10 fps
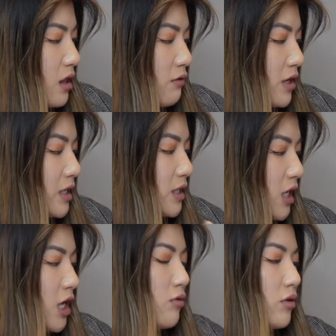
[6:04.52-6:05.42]
They release
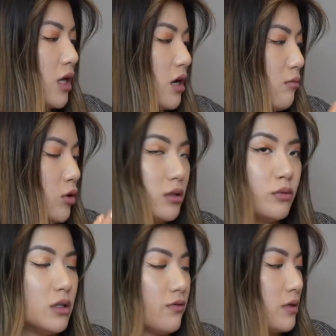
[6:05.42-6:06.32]
it year on year,
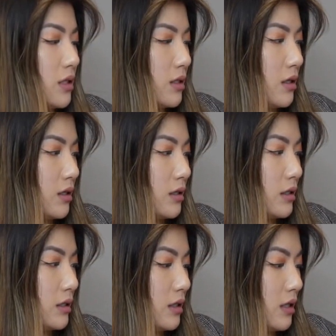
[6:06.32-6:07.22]
multiple different
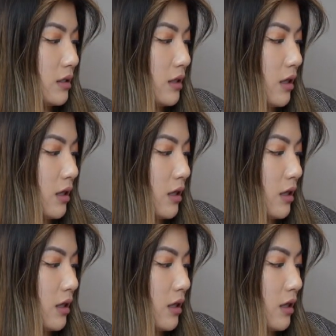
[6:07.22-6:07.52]
designs and things